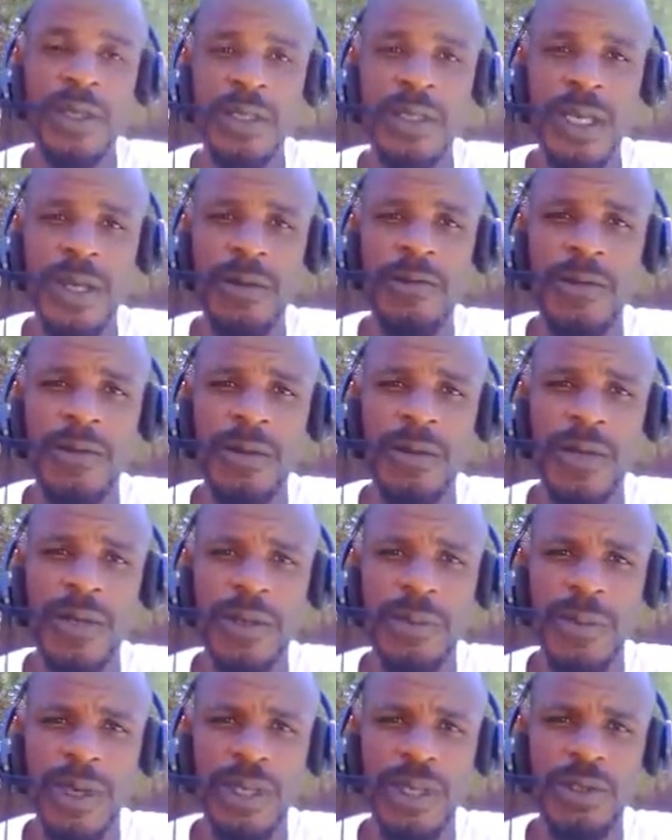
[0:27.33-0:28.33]
definitely
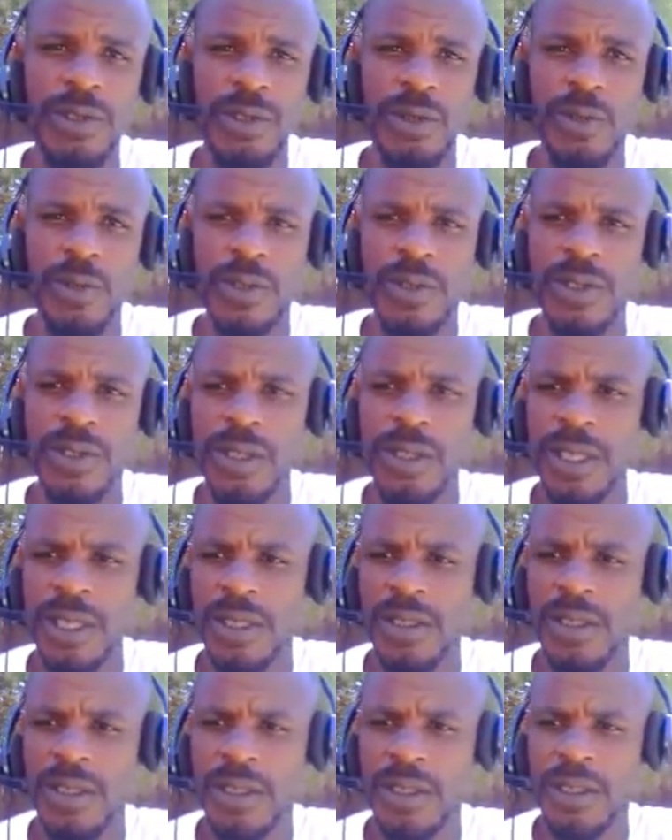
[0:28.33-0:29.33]
want to make sure we're
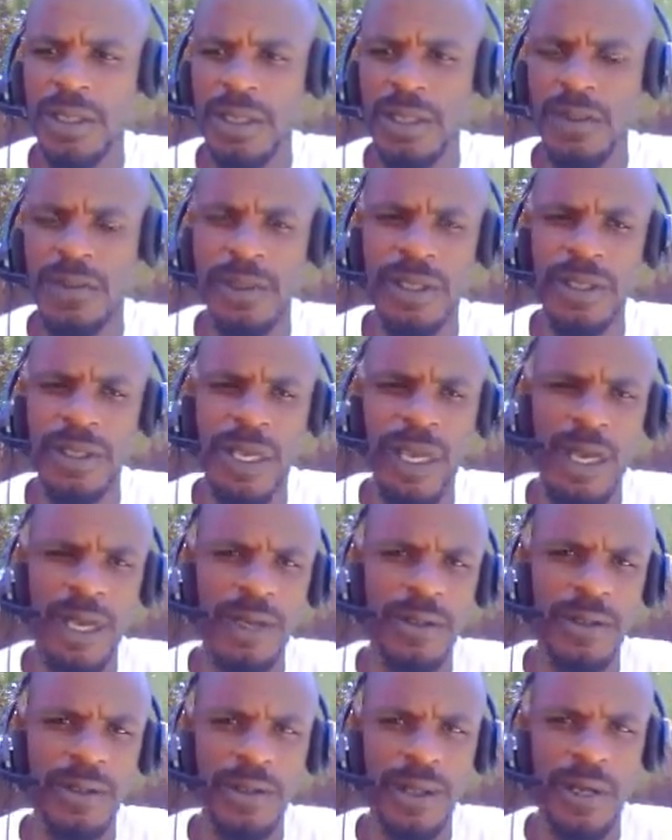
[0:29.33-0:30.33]
staying in the here and
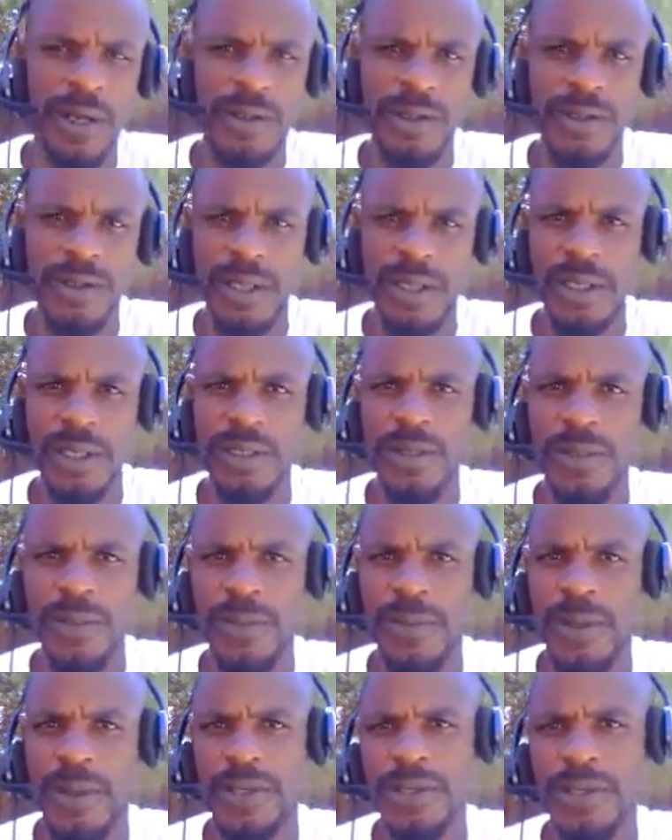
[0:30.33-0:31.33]
now. It's called staying in the
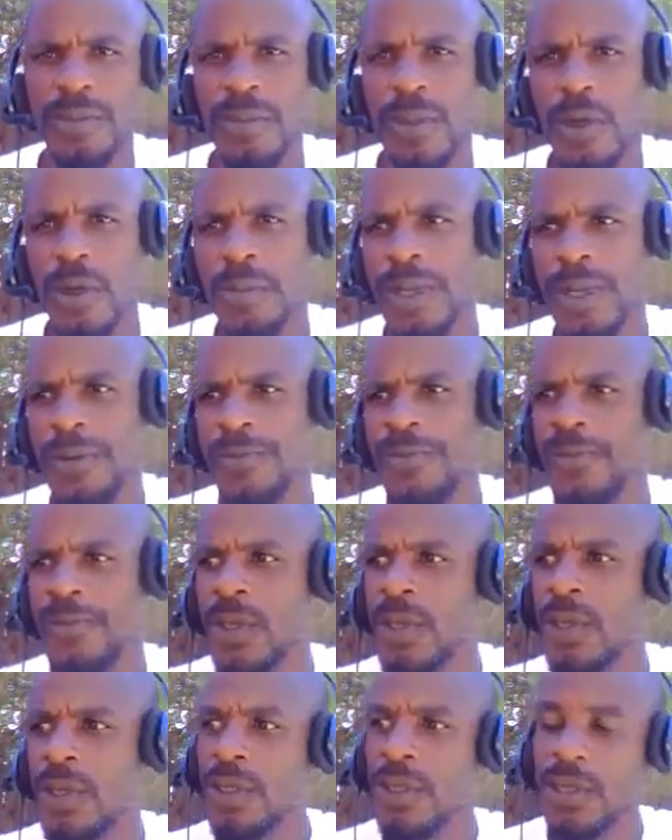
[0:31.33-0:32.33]
present moment.
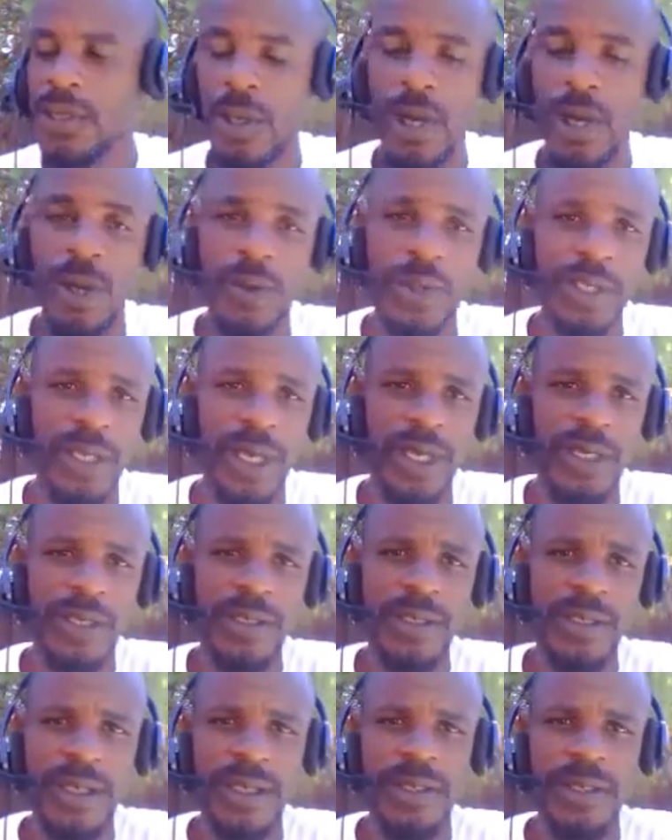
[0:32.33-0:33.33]
So I always got
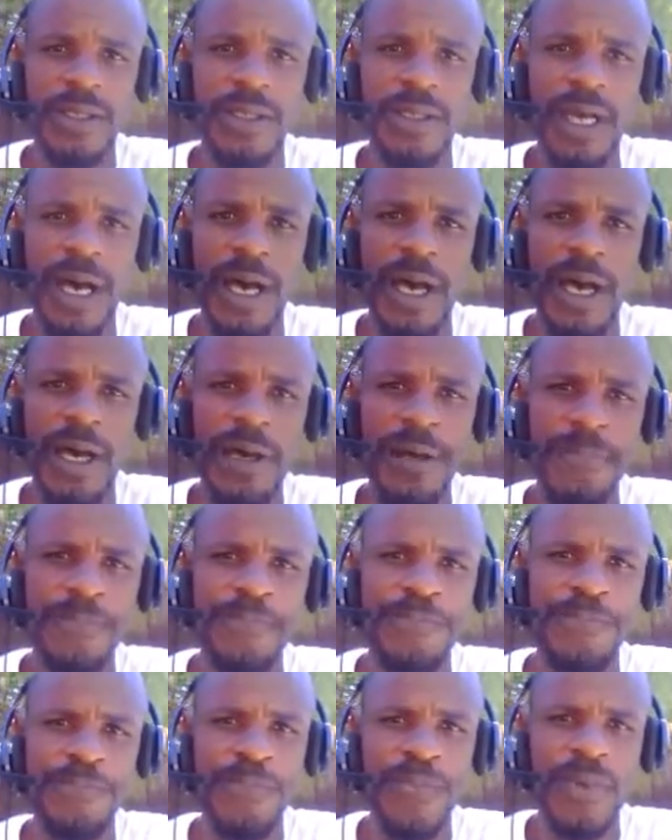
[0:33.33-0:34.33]
to state the
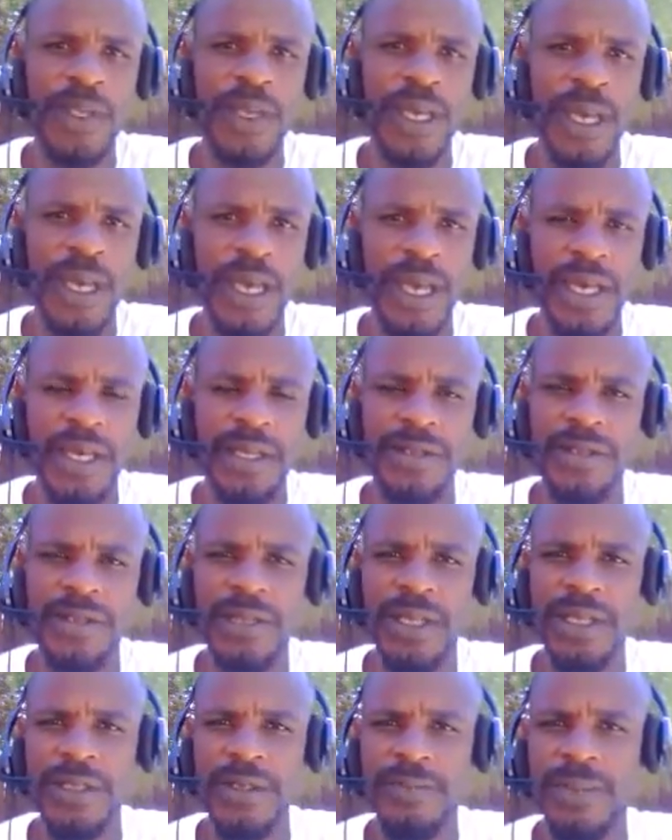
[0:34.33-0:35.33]
time and
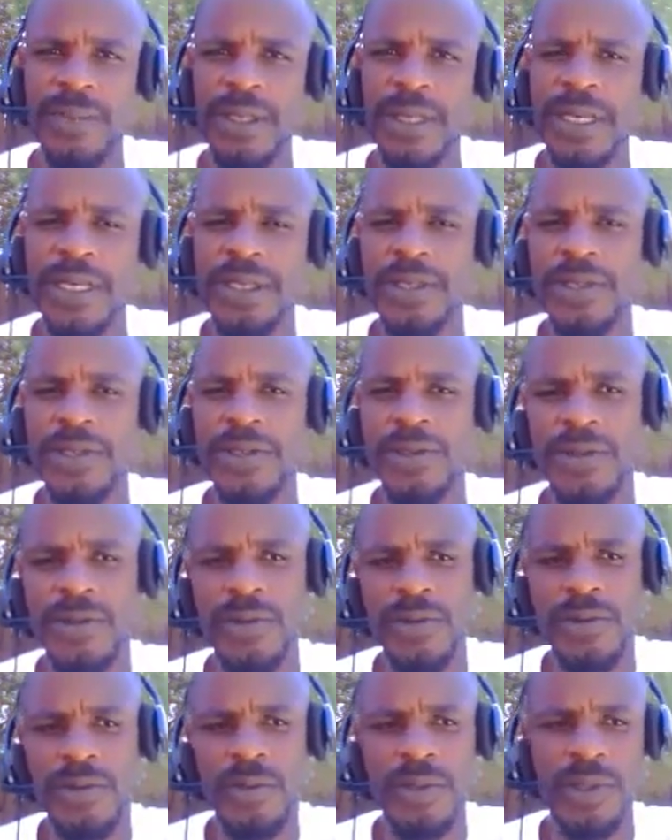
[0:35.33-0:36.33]
state the
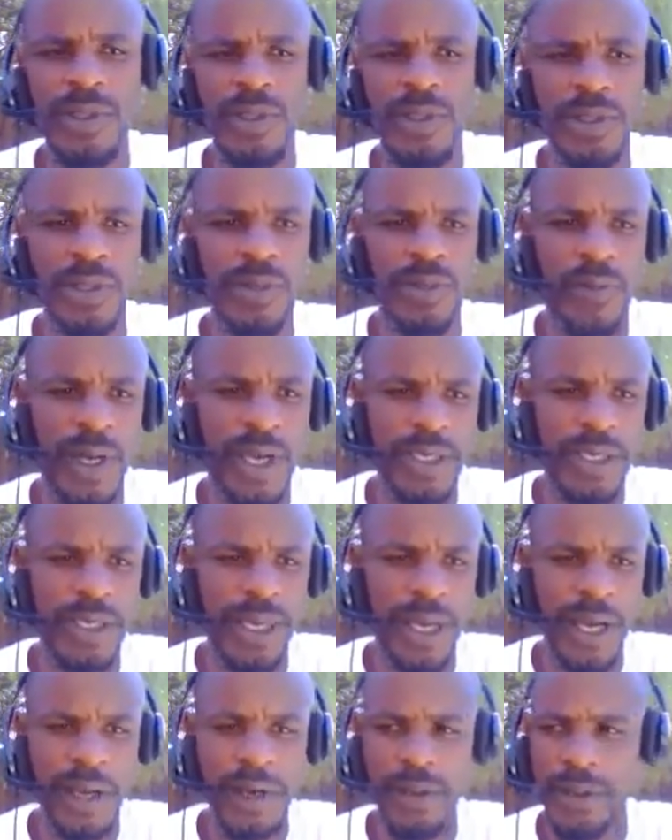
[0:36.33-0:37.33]
place, which is right
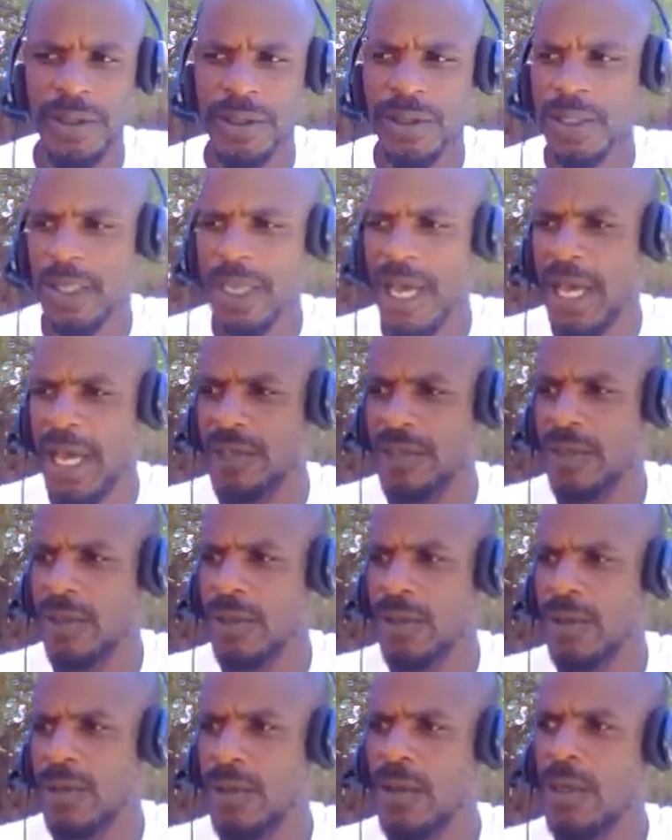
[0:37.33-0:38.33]
now in the
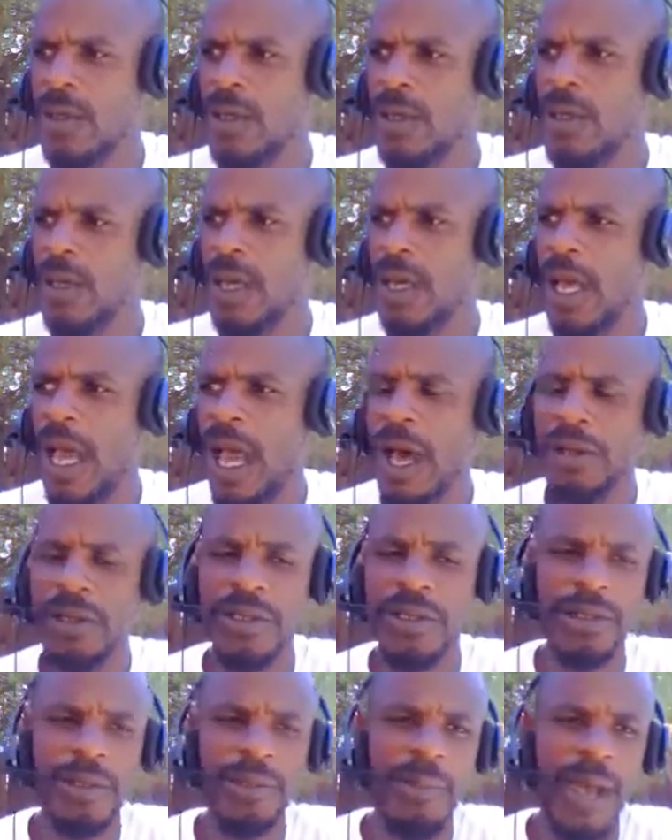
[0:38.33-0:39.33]
castle
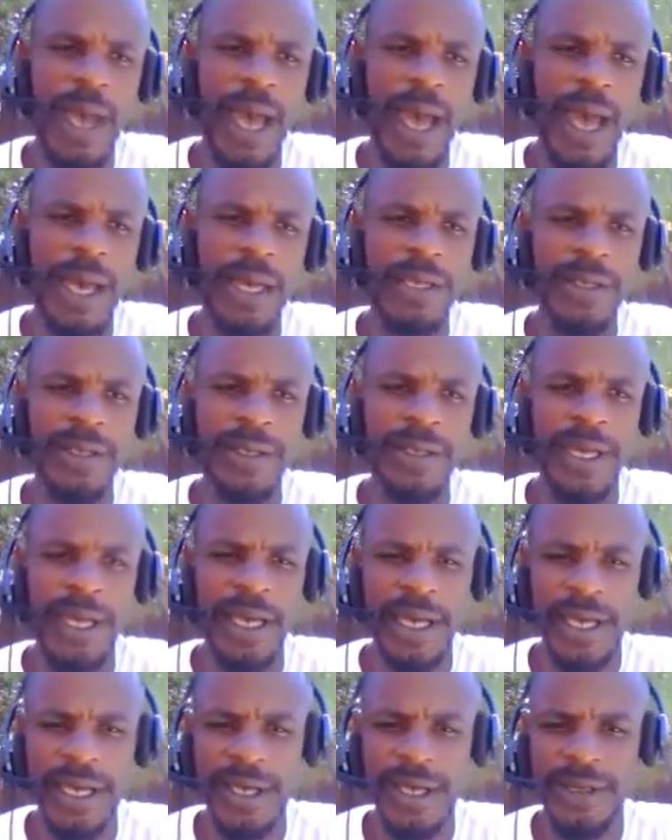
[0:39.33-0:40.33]
out in the back.
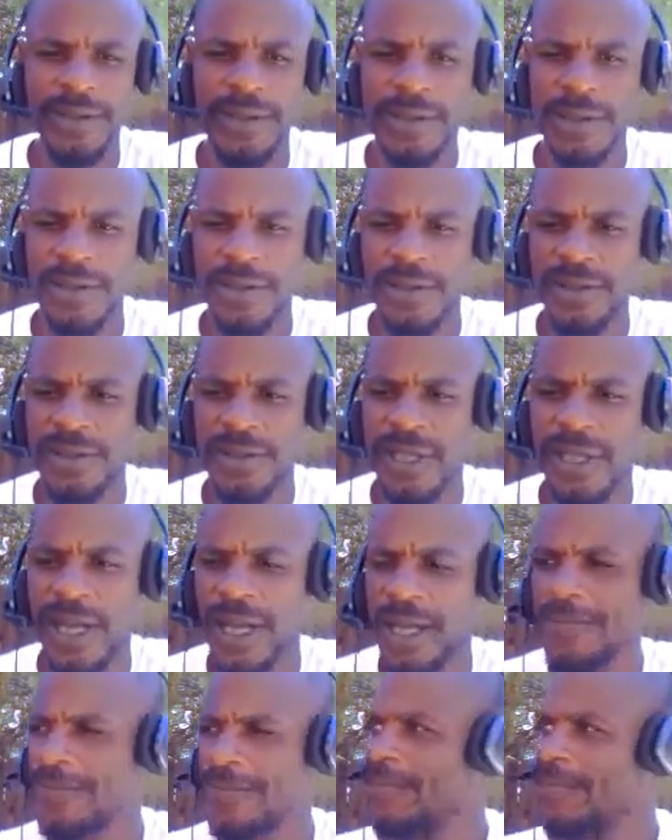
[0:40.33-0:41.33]
And since it's
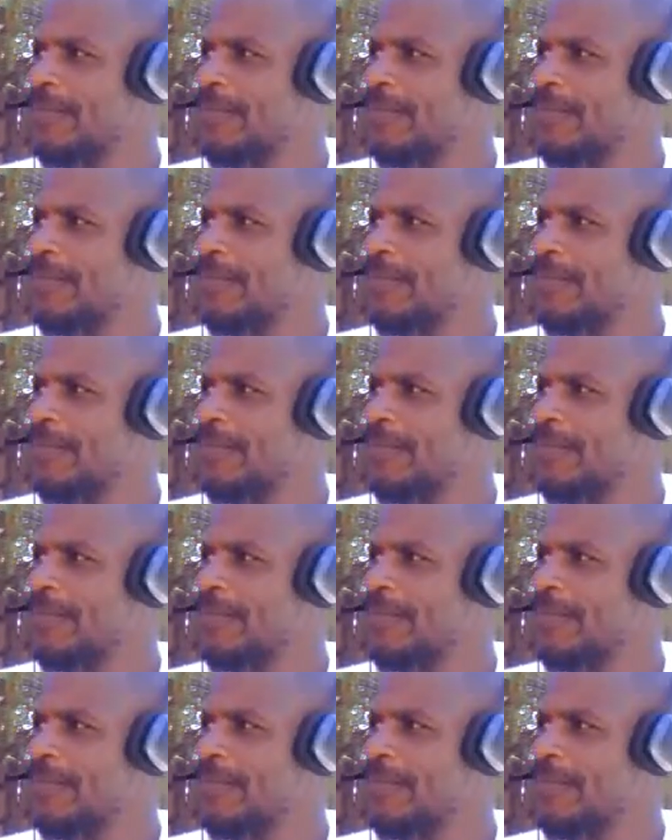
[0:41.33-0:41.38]
not